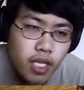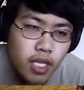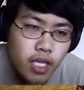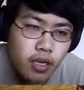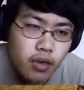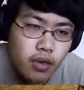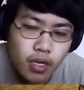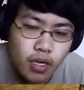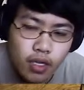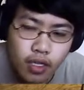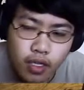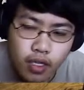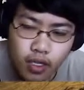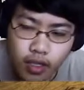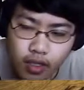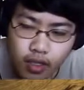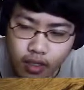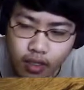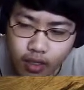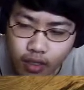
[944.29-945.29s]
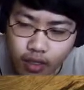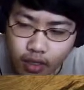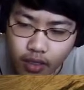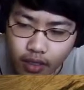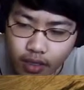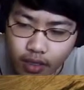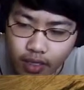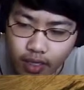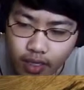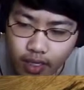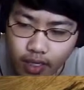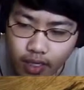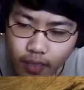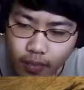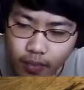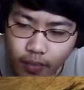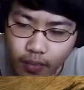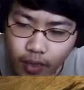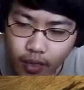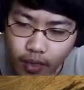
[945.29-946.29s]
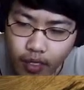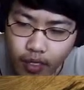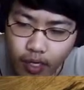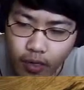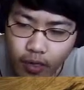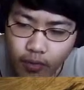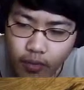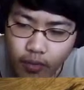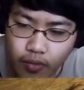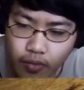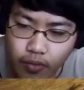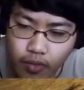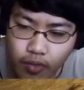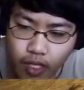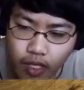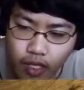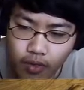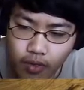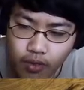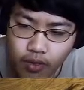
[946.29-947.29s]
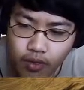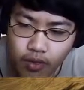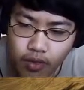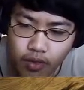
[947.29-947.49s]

Alright. This thing can barely help me with my health.